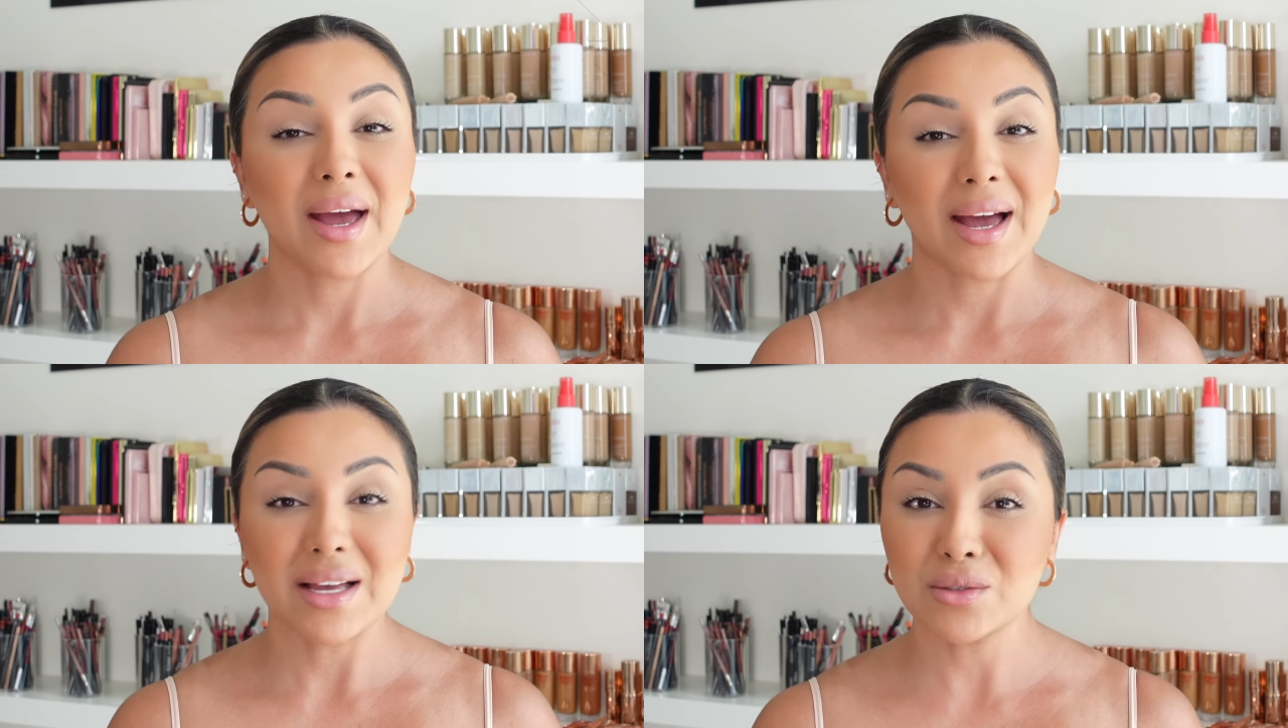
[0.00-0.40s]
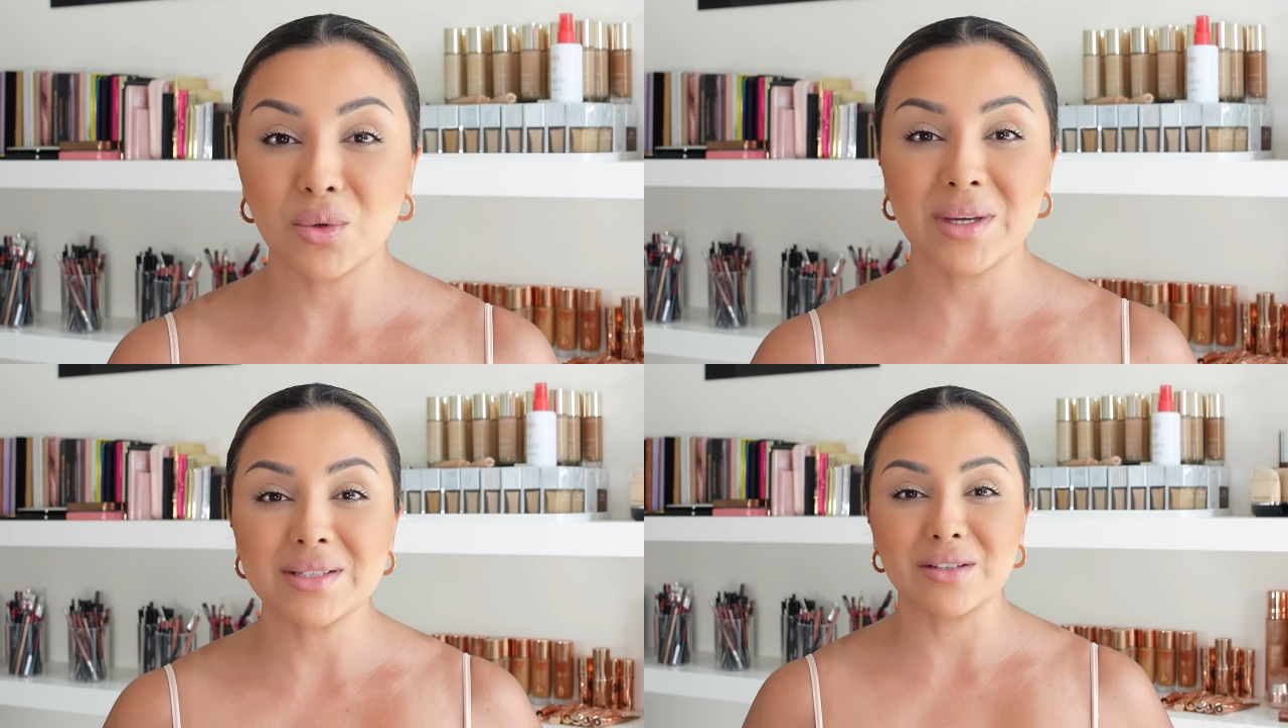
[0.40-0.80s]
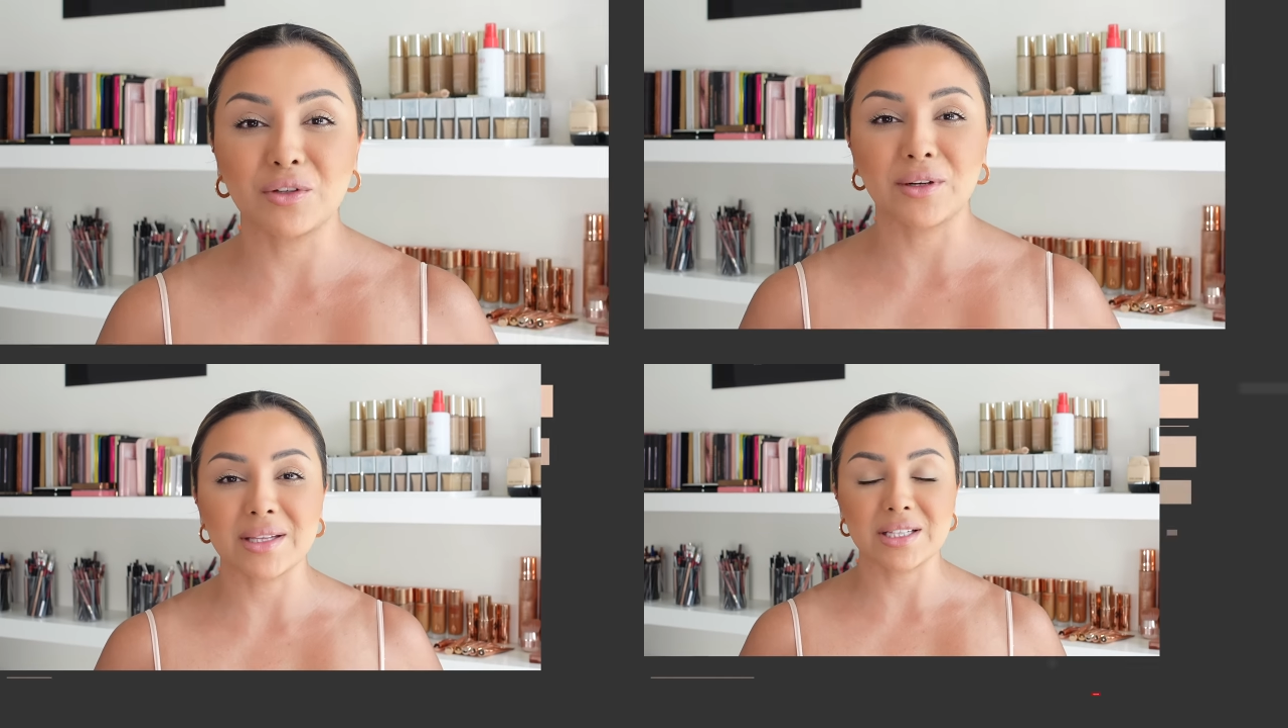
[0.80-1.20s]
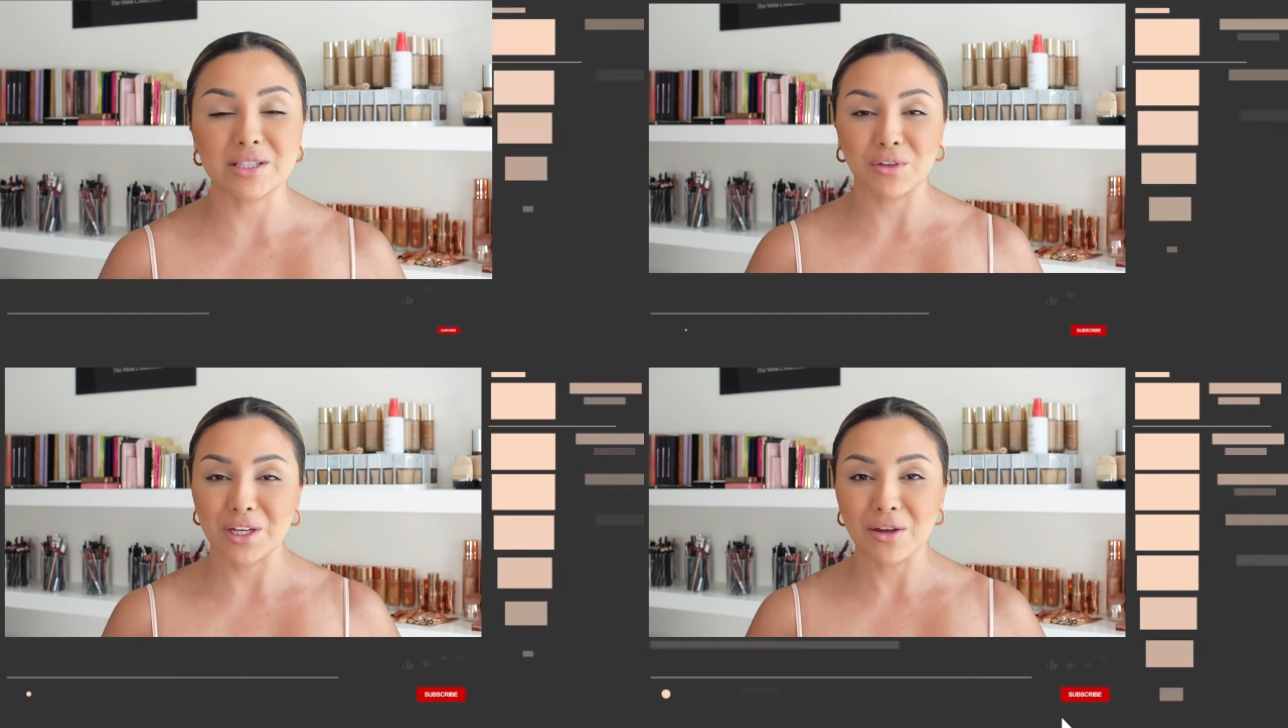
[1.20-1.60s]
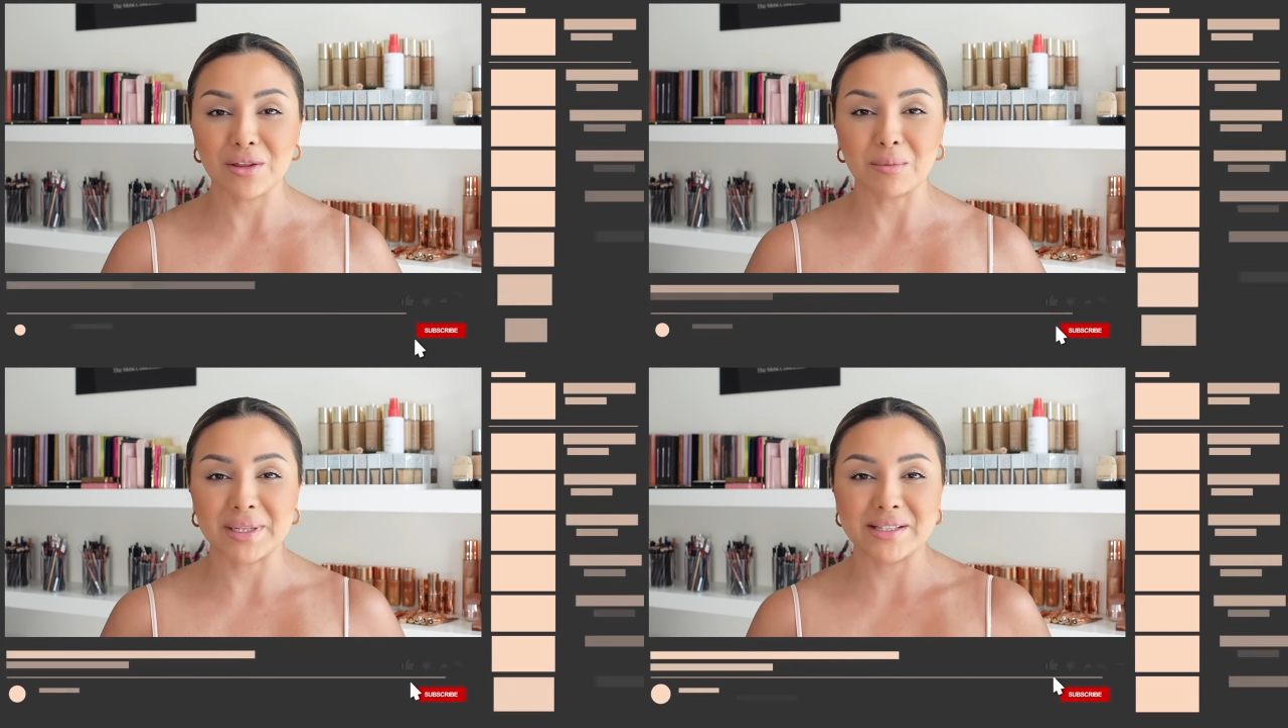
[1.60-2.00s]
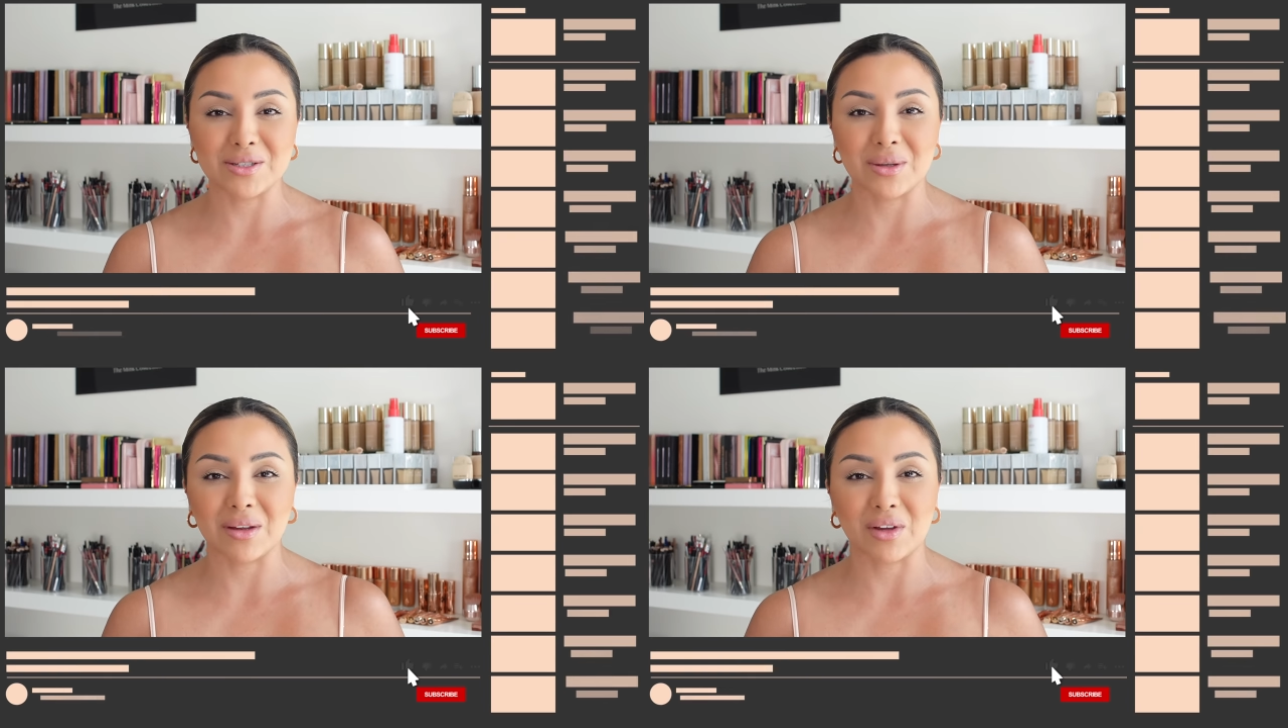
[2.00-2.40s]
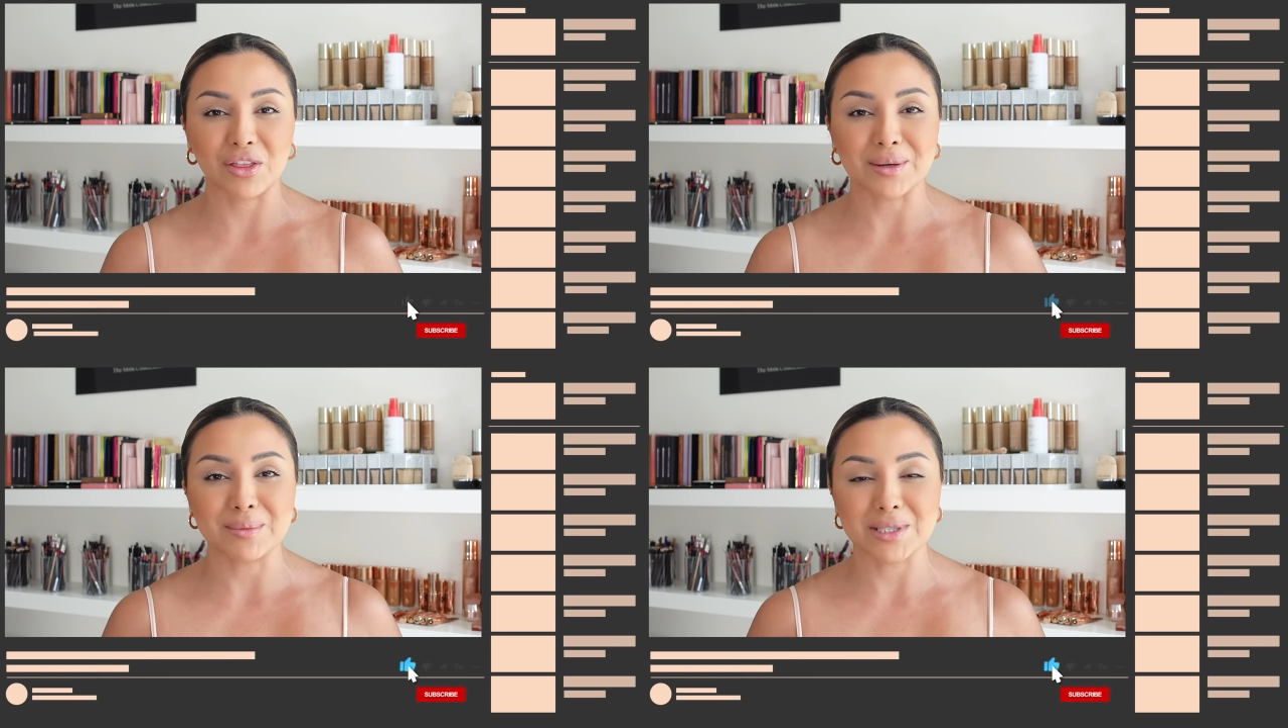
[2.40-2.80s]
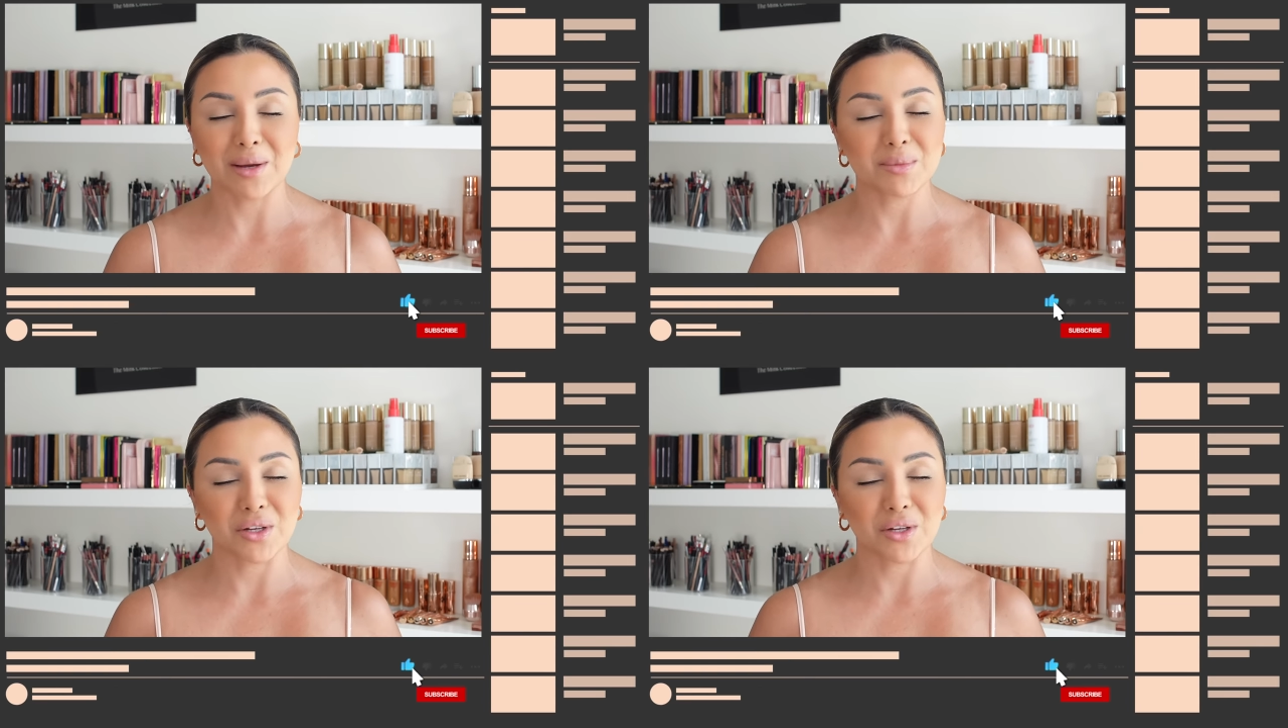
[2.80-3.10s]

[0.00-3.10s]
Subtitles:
As always, if you like this video, then please do give it a thumbs up.